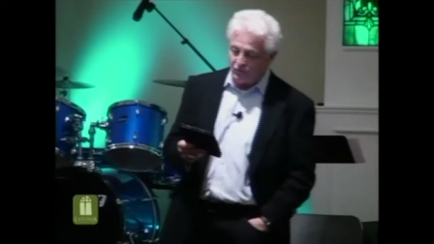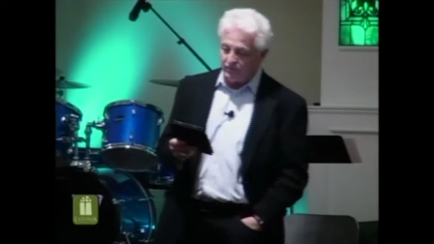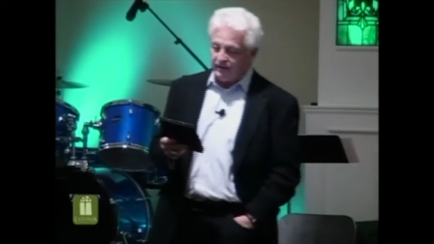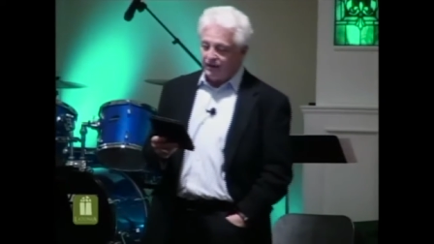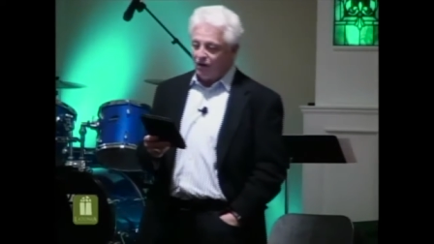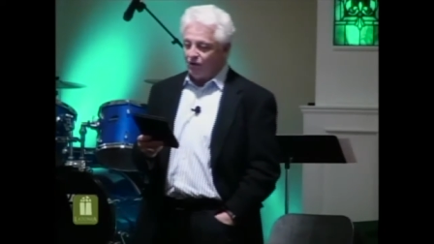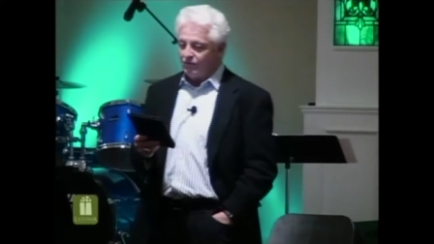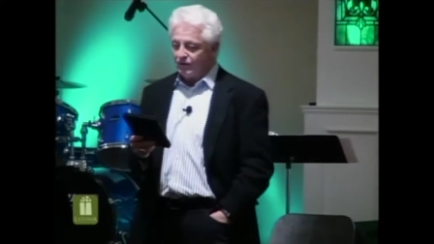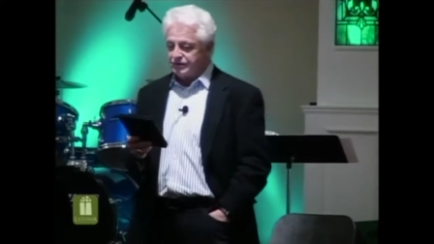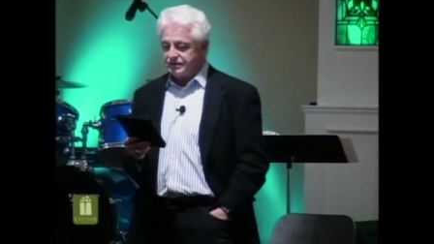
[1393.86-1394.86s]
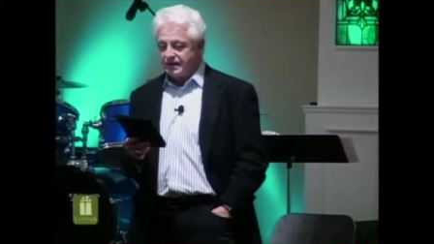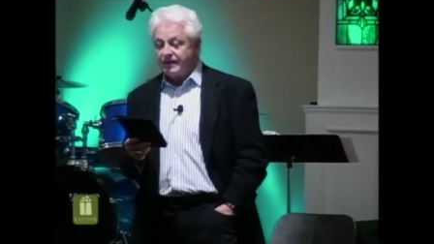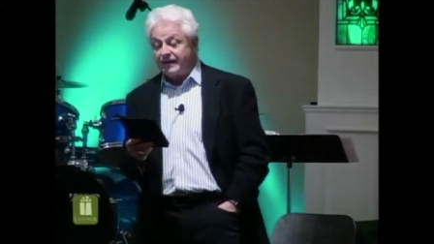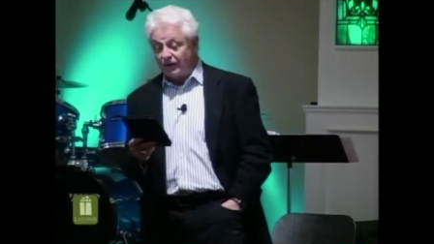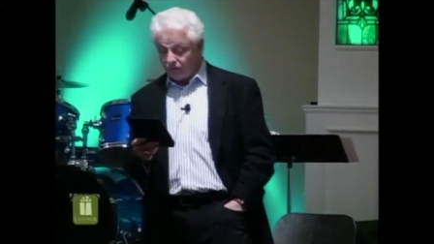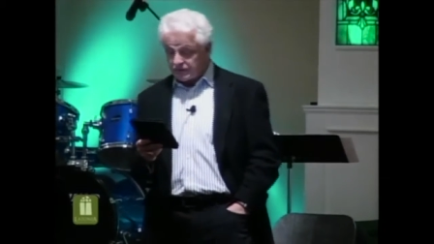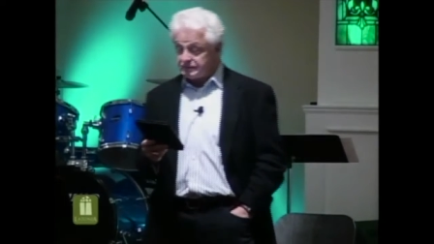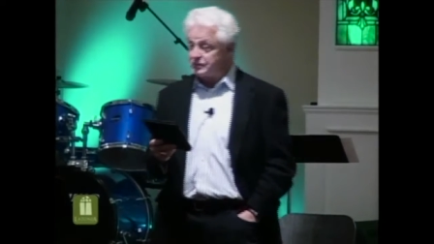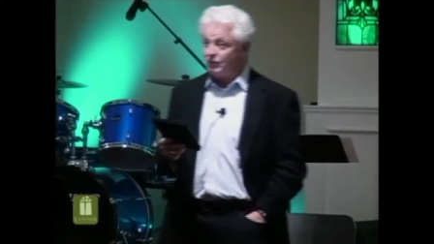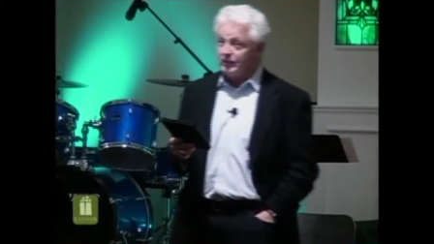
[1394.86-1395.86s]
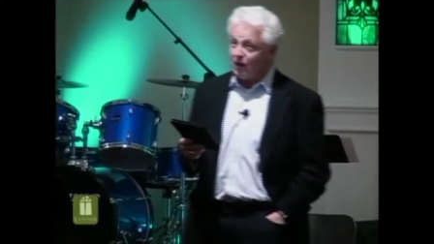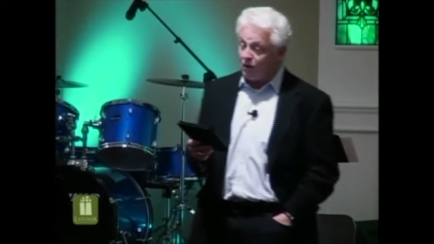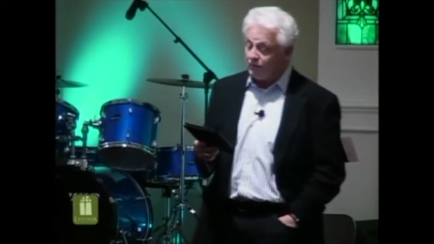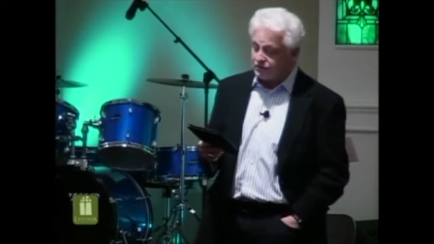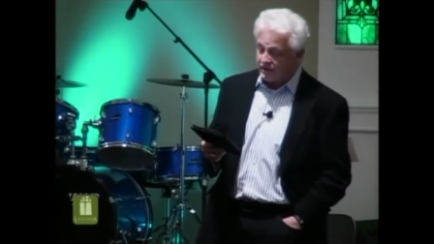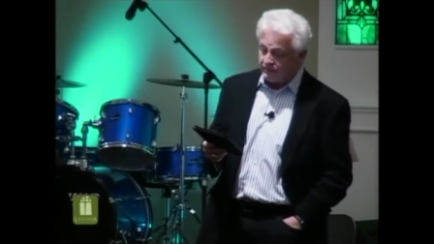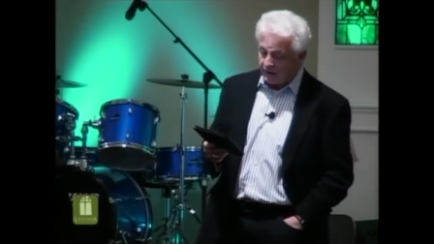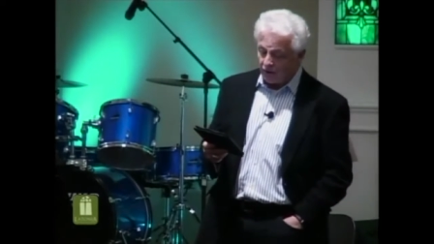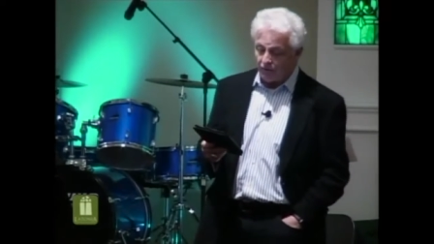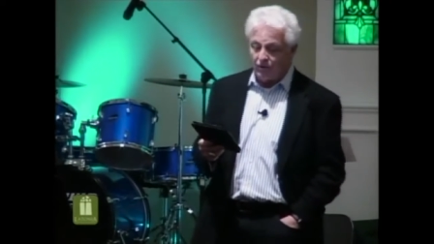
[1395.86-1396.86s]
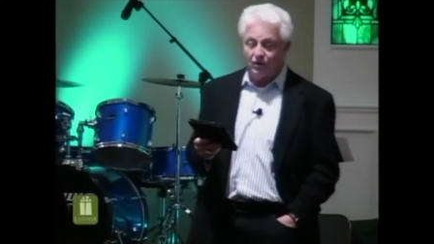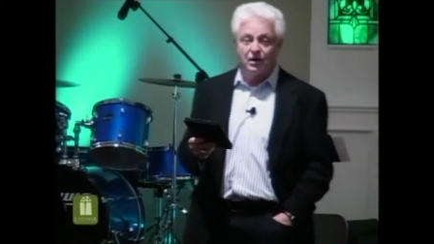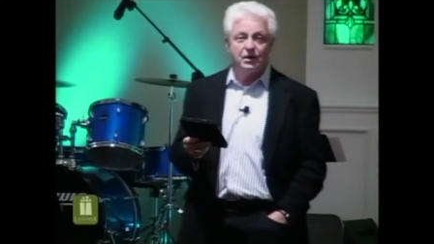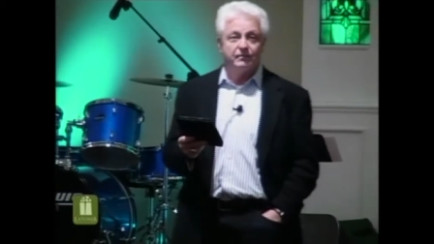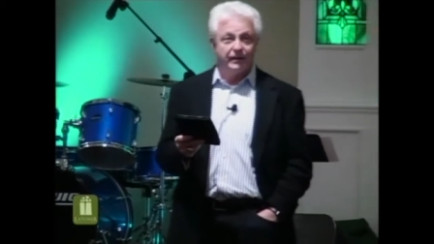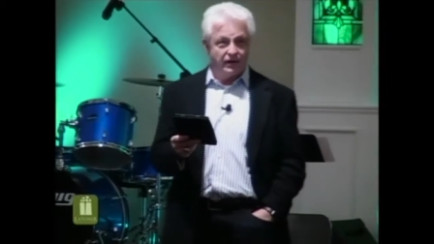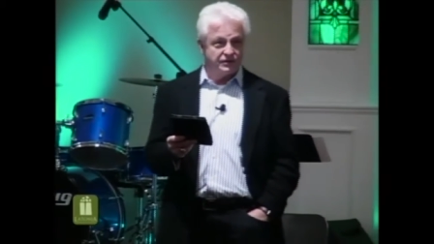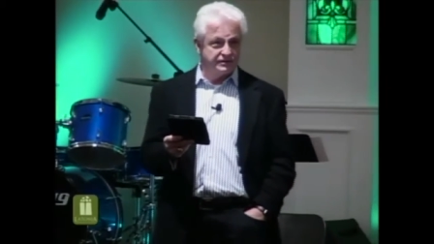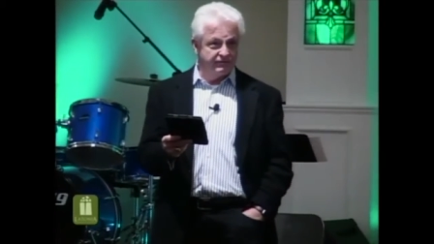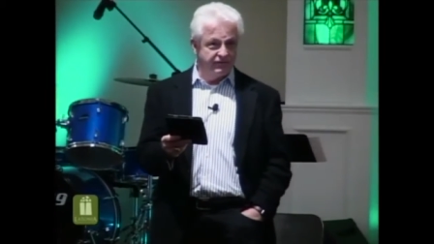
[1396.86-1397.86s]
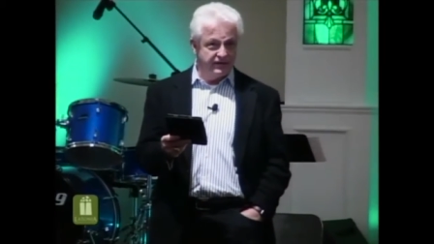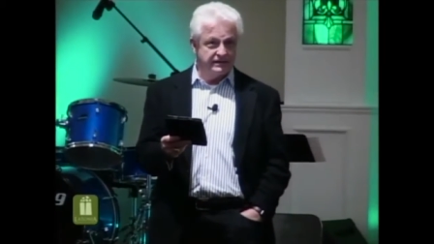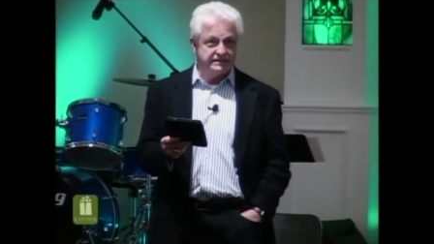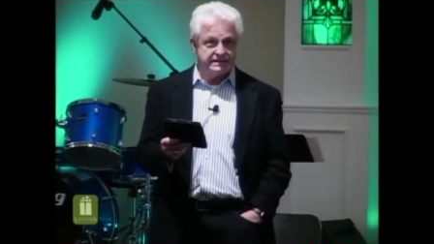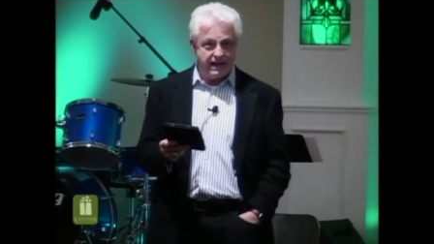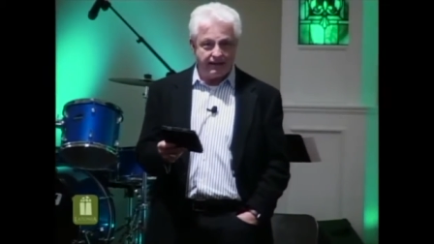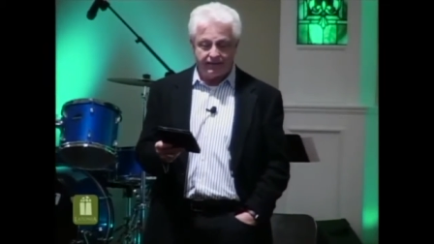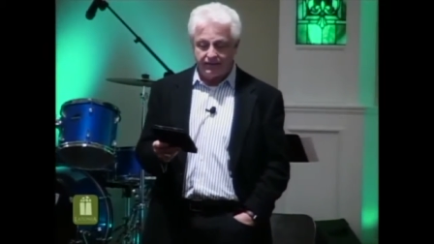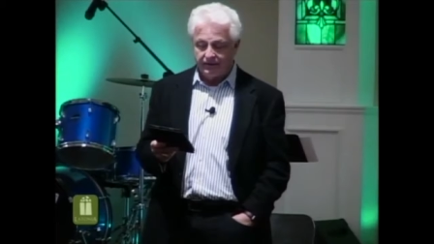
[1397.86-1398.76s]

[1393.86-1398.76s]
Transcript: will be almost, that Christmas will be almost unbearable because of V's death.